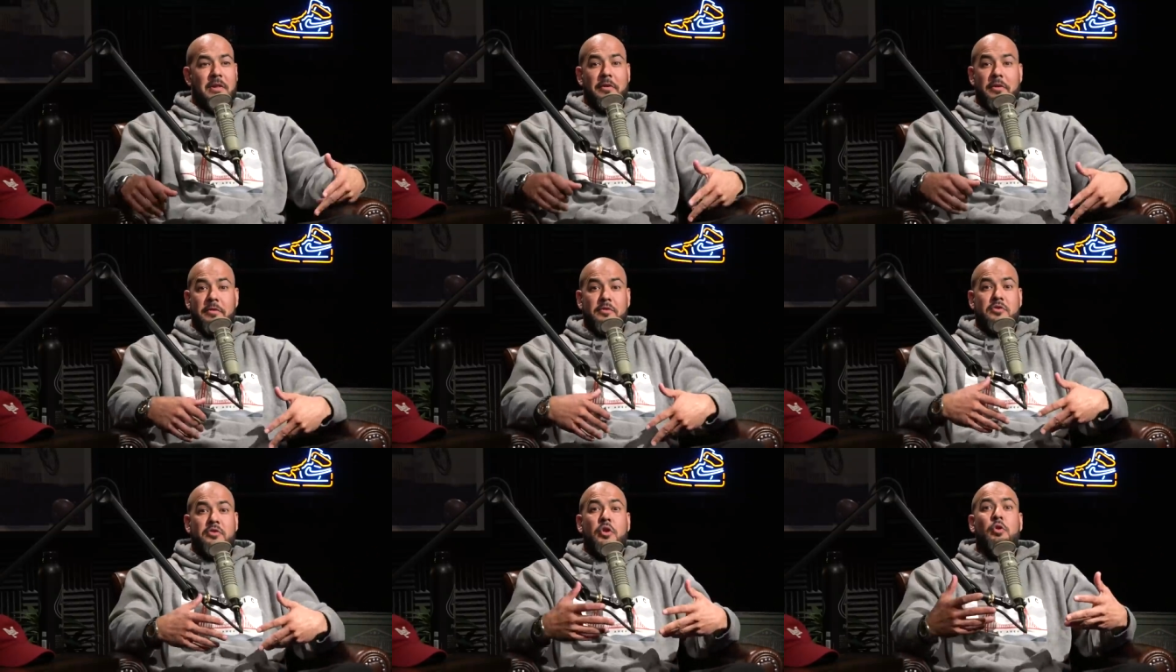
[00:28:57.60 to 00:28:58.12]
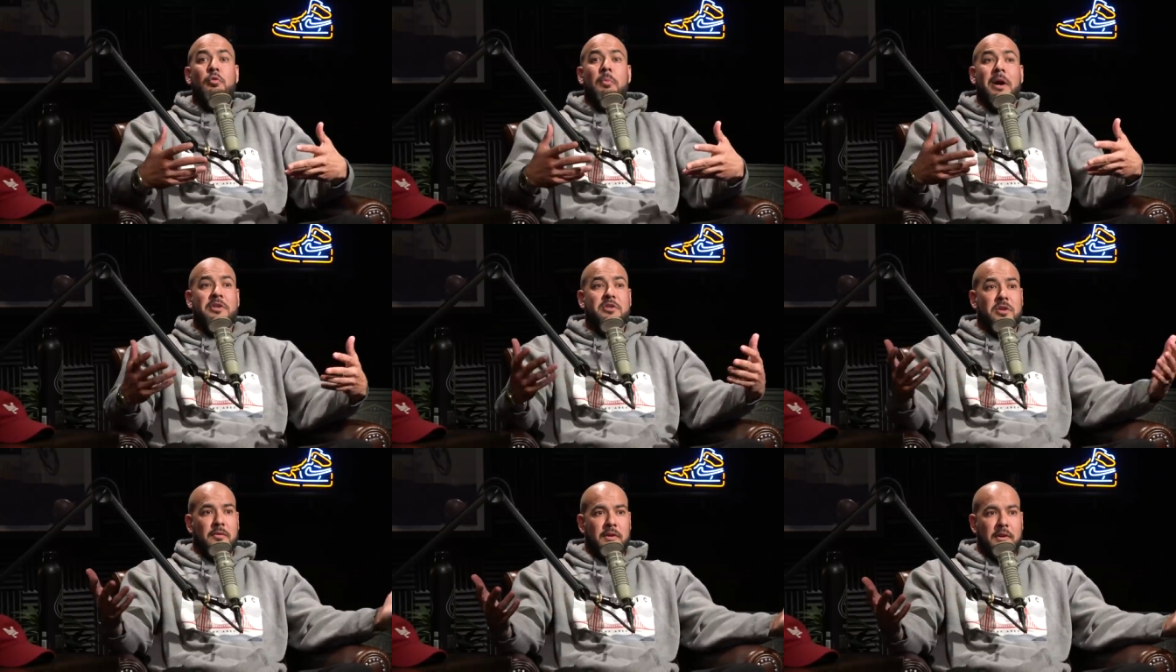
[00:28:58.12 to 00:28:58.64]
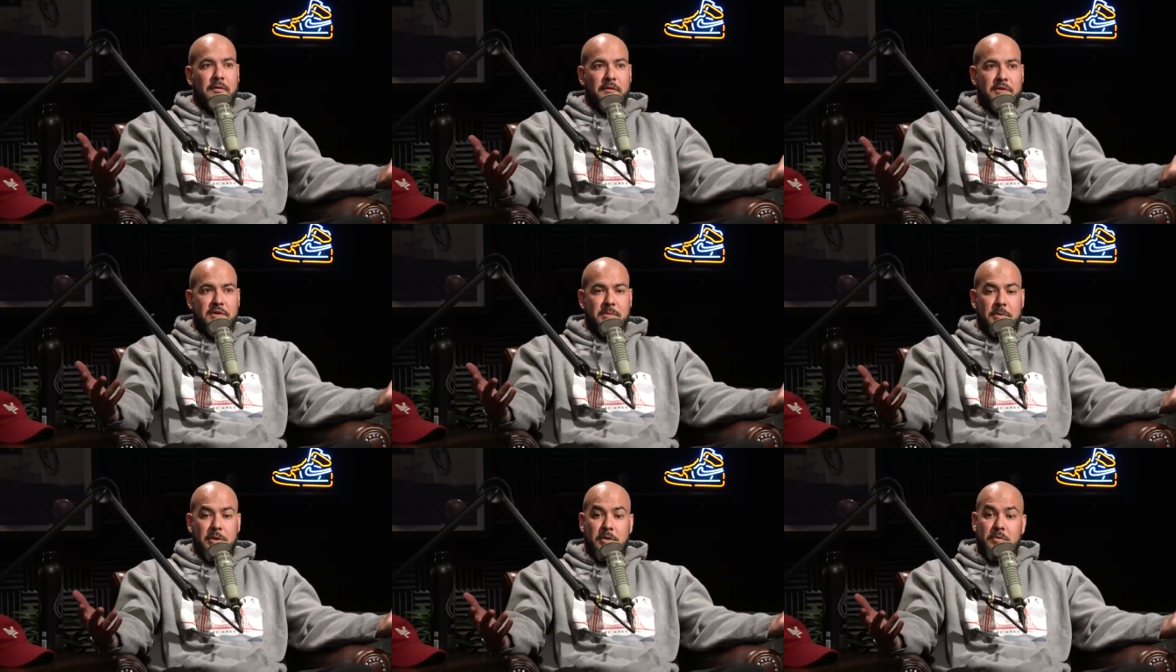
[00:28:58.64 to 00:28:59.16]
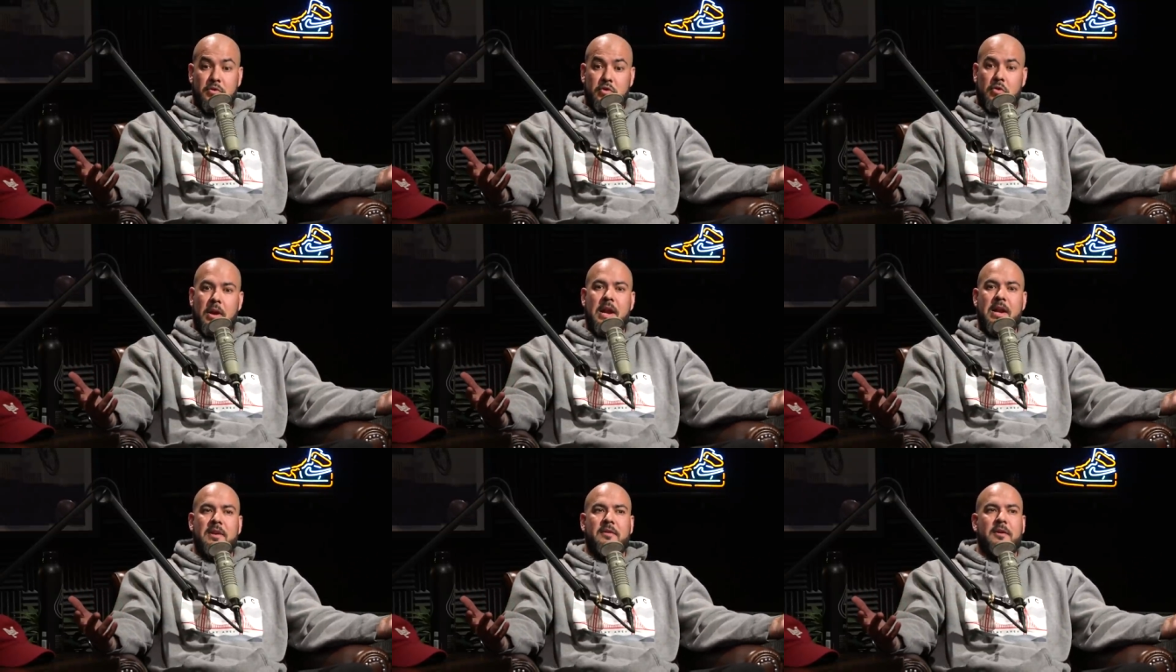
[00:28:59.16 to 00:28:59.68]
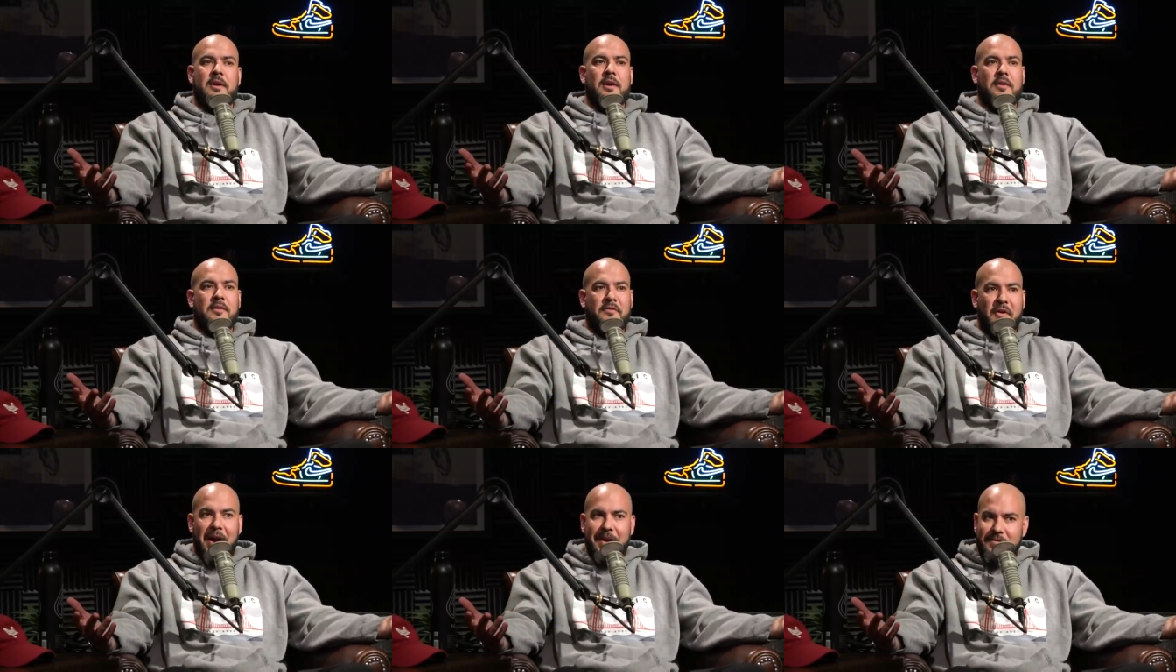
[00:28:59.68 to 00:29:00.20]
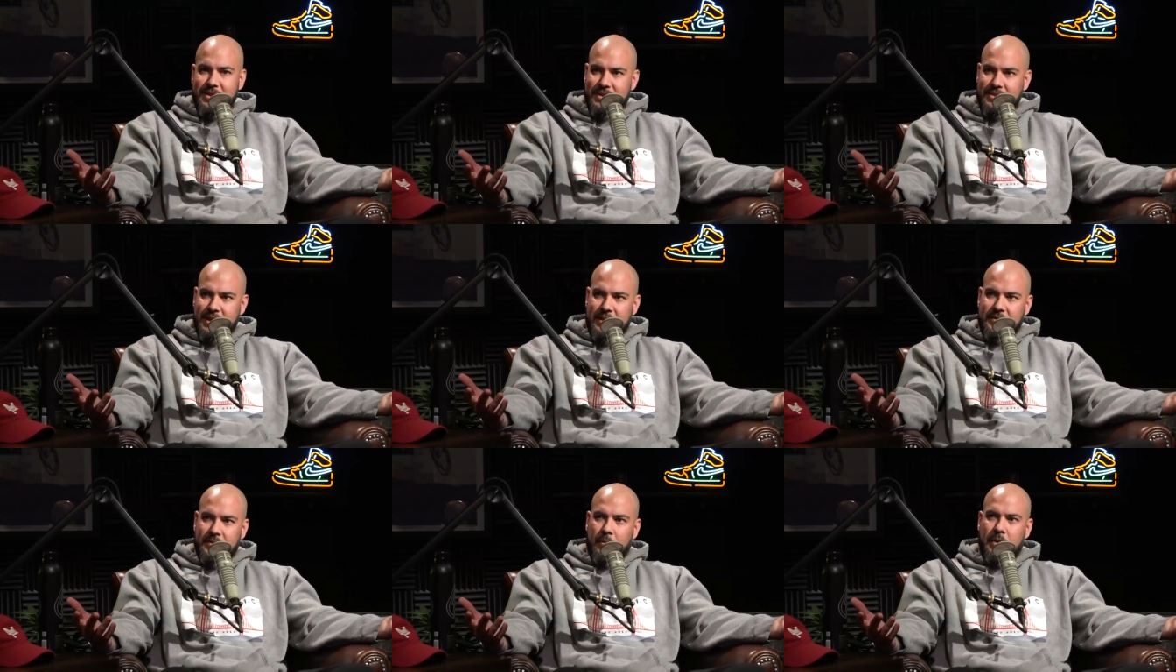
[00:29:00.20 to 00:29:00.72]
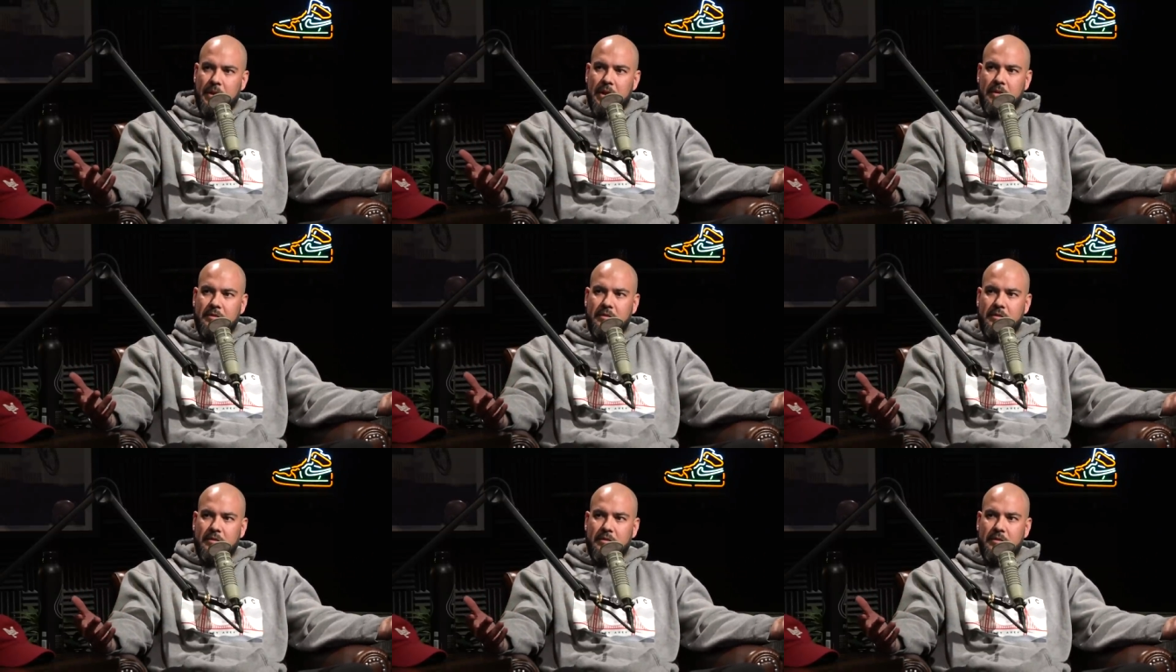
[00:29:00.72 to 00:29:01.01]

Then there's too much of it for somebody who's training 5-6 days a week.